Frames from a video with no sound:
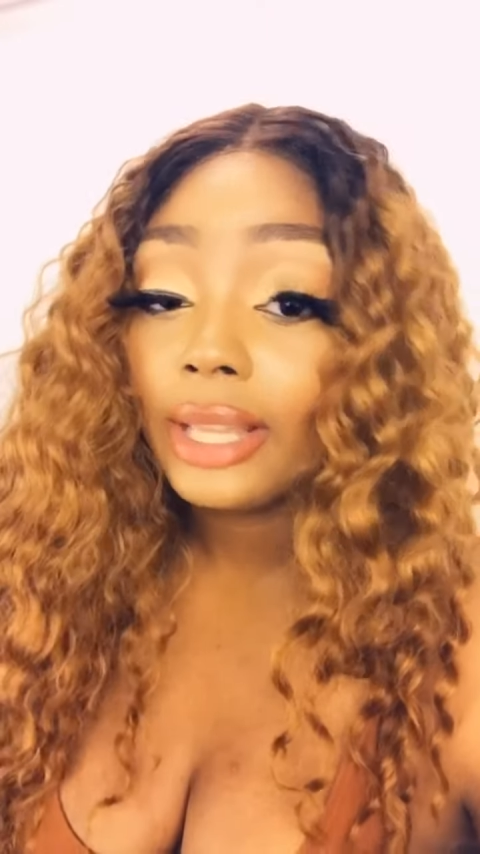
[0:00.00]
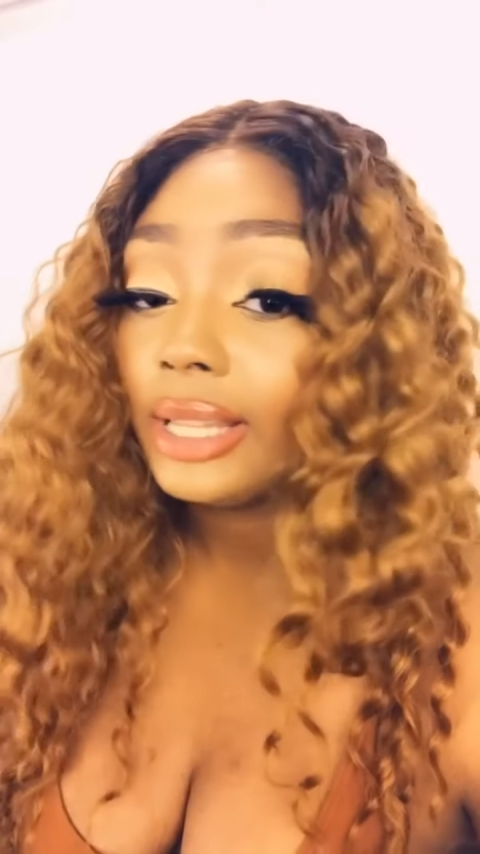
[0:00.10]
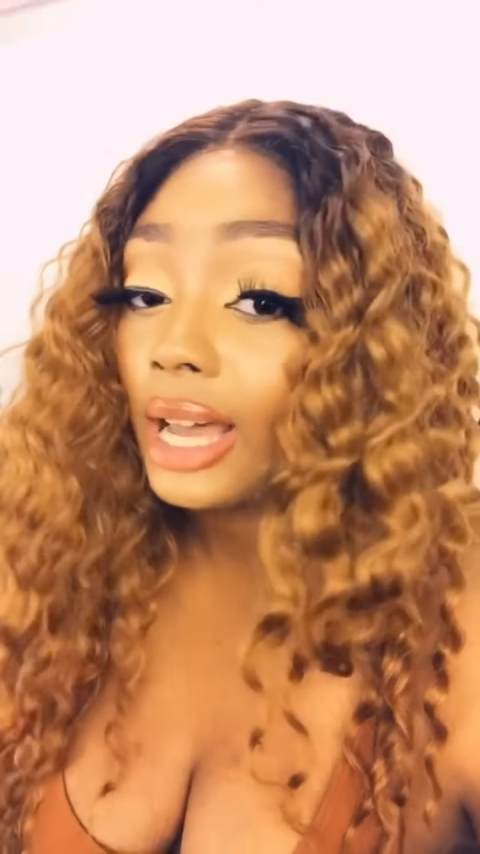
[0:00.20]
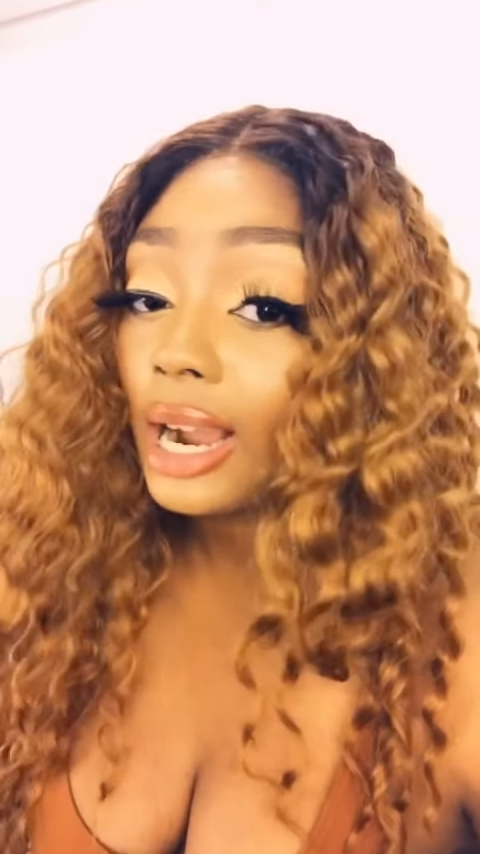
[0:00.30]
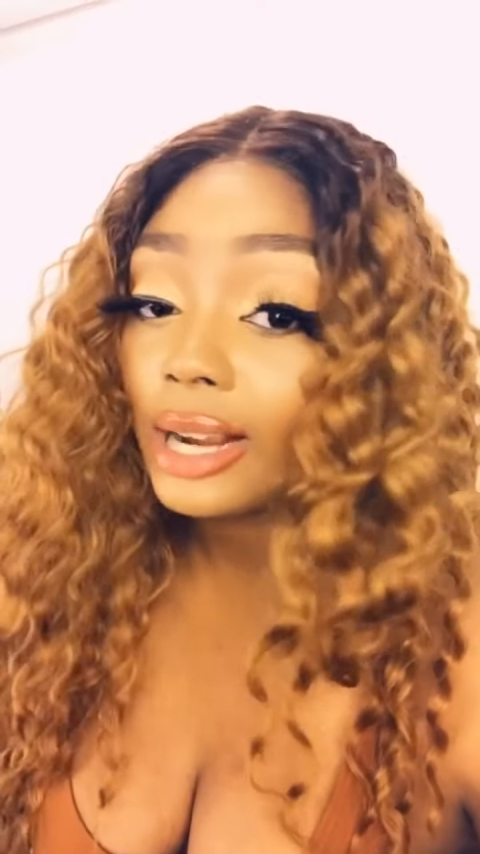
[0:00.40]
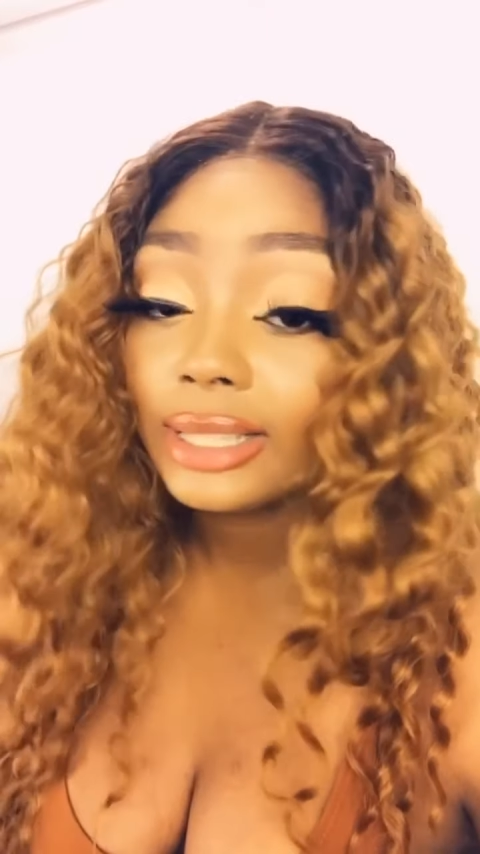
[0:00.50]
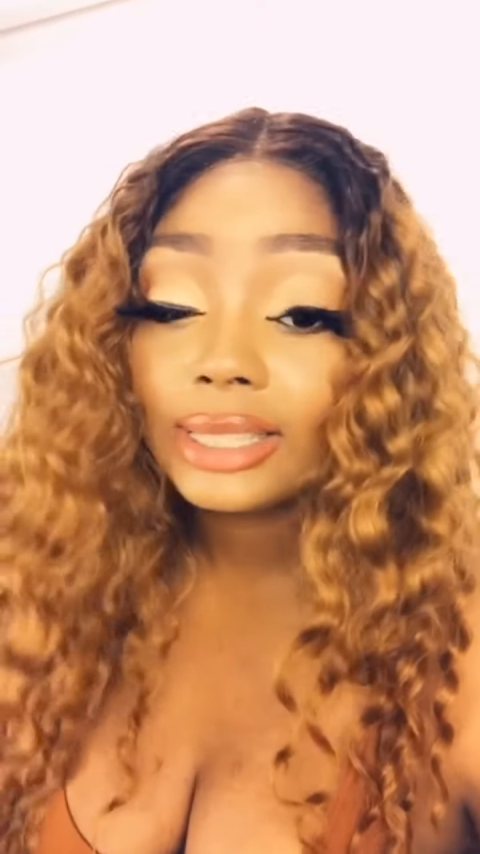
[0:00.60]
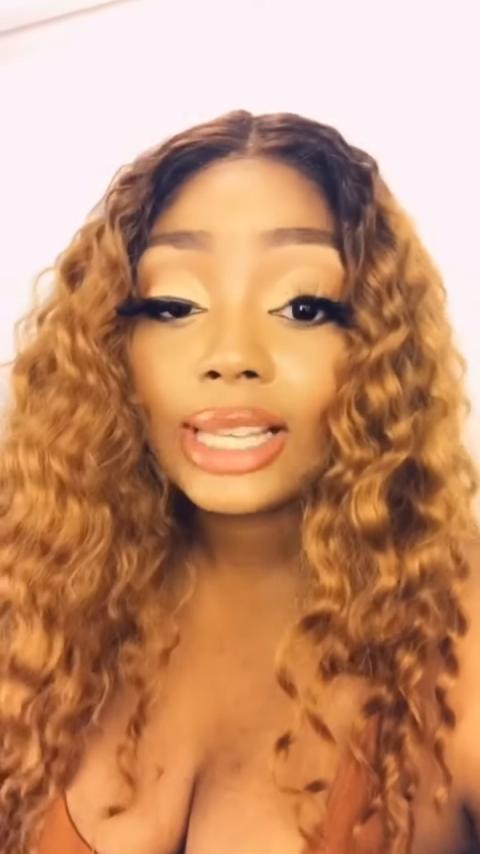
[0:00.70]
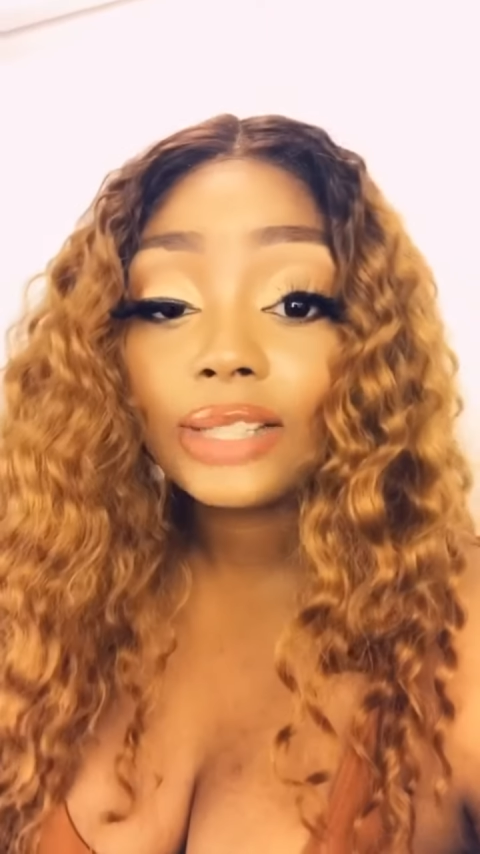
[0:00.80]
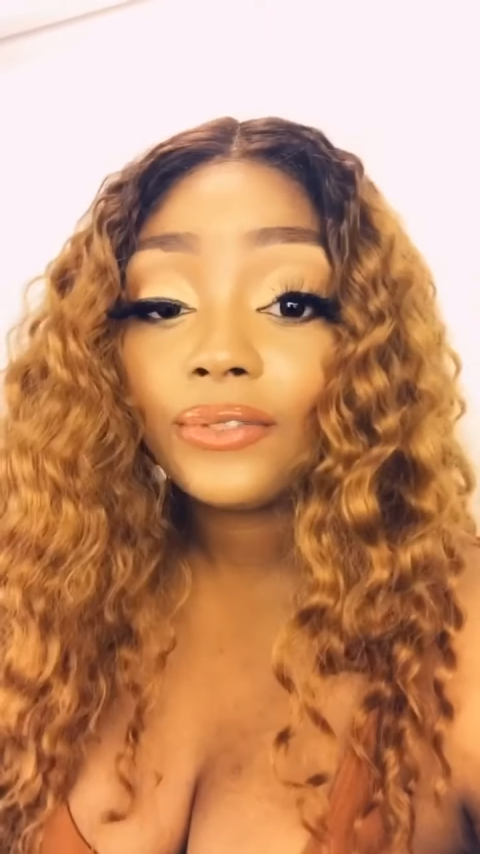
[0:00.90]
The card
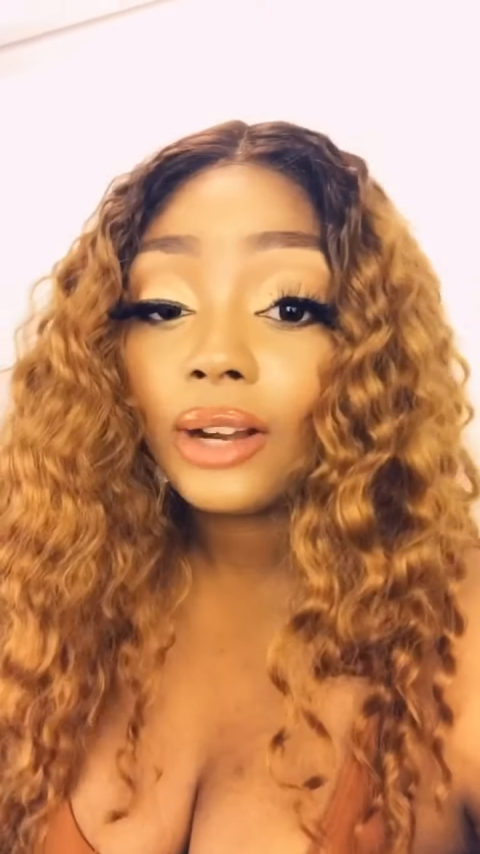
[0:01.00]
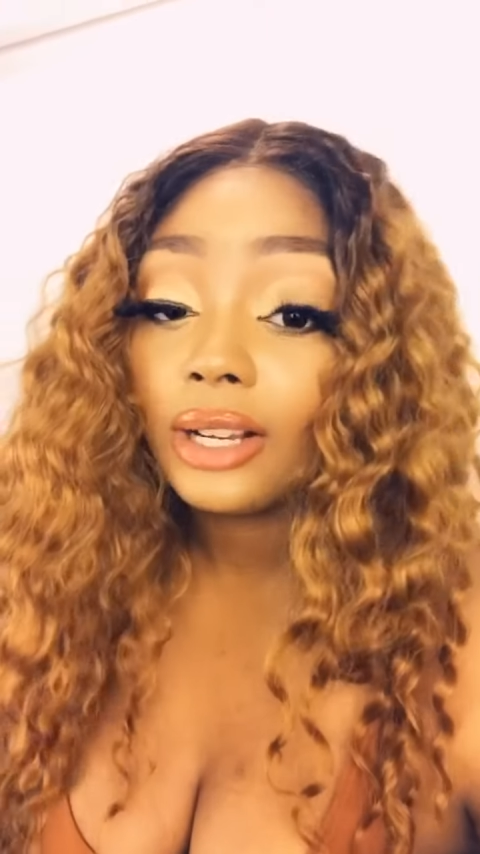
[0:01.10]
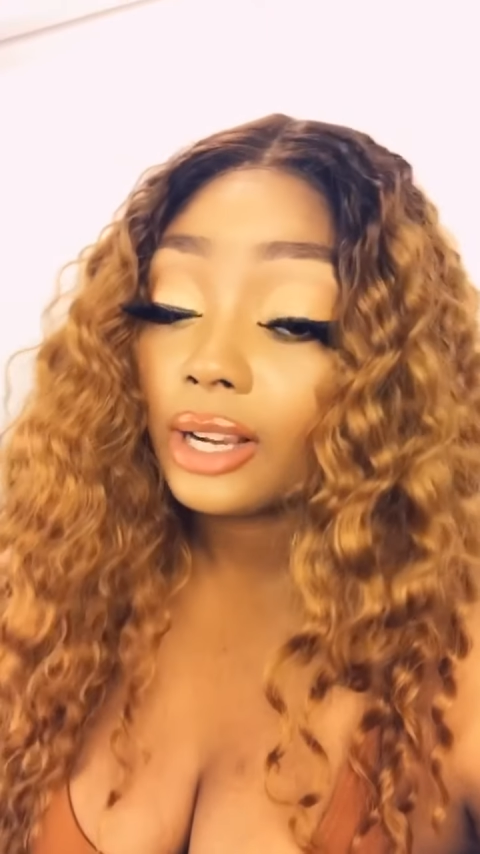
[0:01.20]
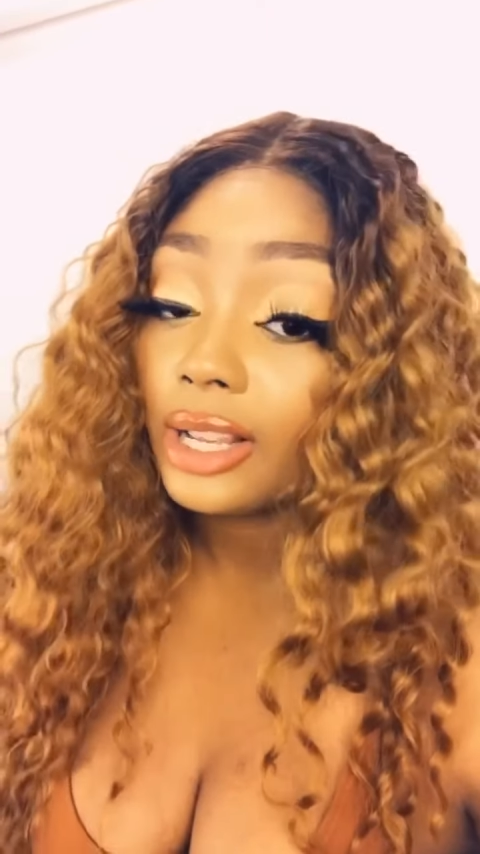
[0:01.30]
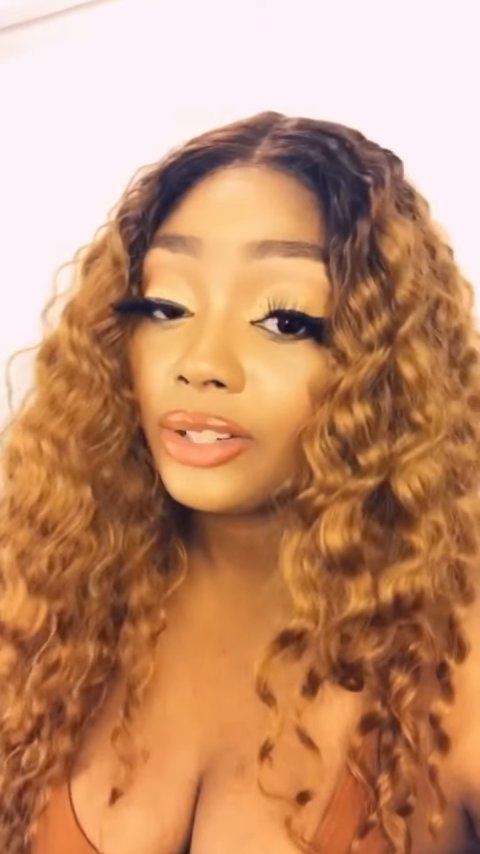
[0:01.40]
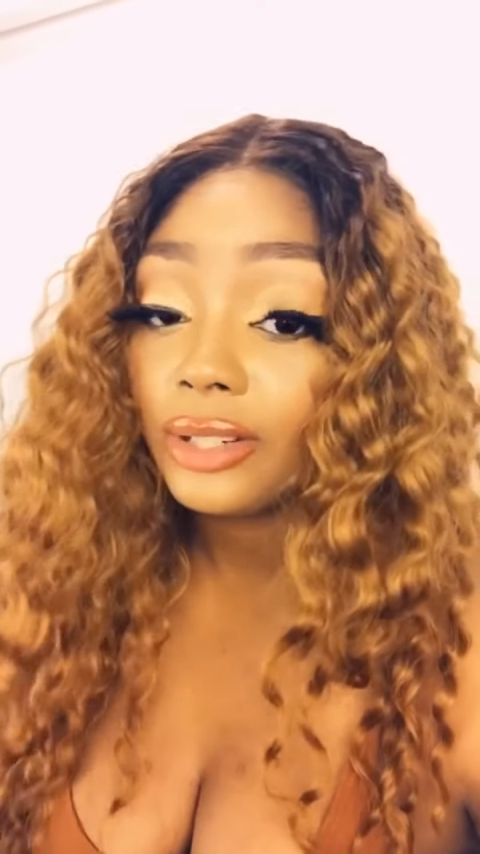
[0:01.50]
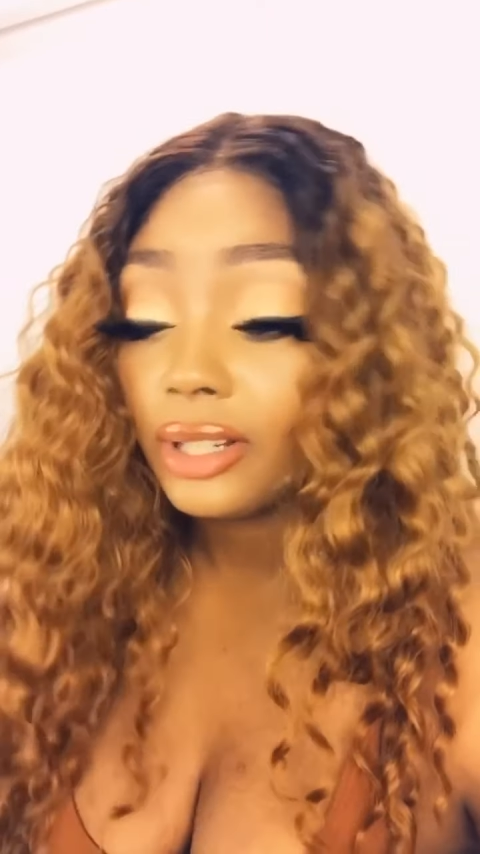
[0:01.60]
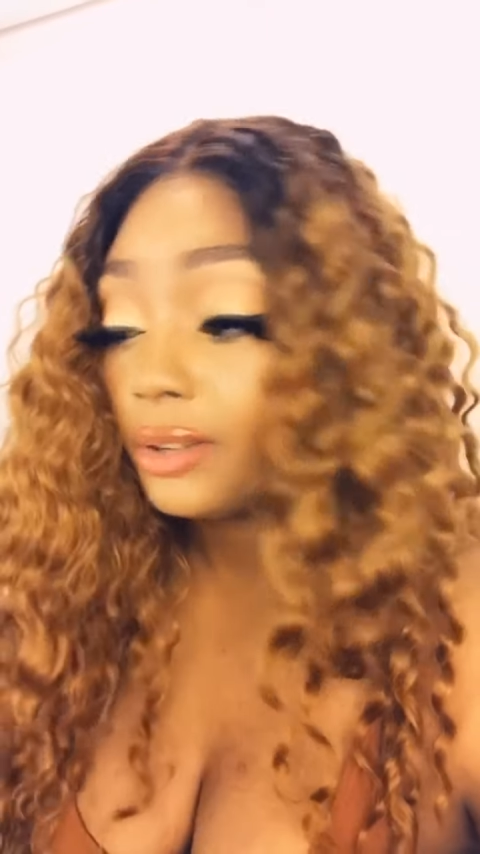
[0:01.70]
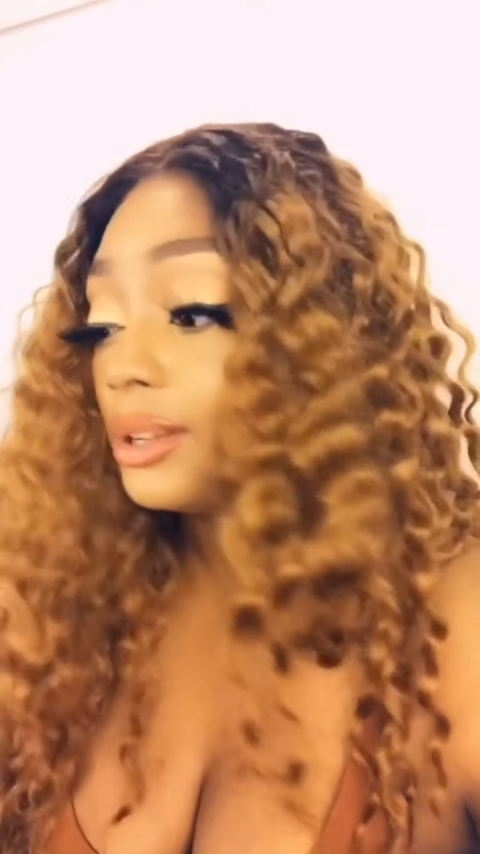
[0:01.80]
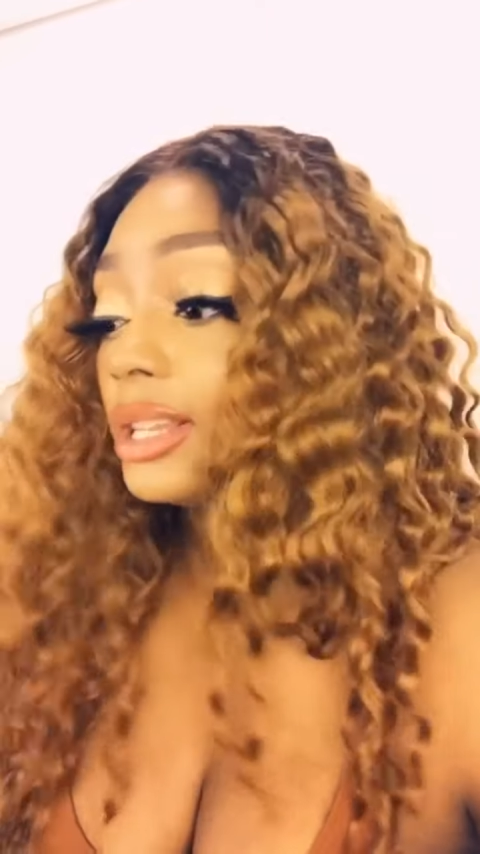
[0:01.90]
says 400
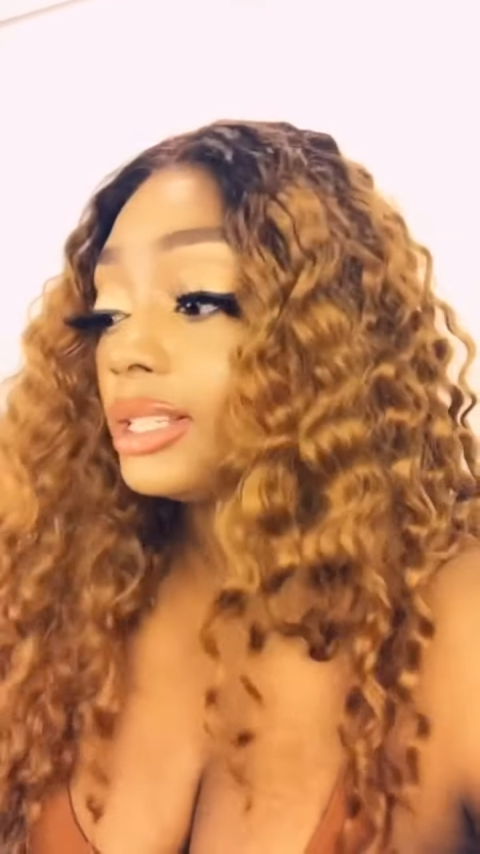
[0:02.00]
degrees.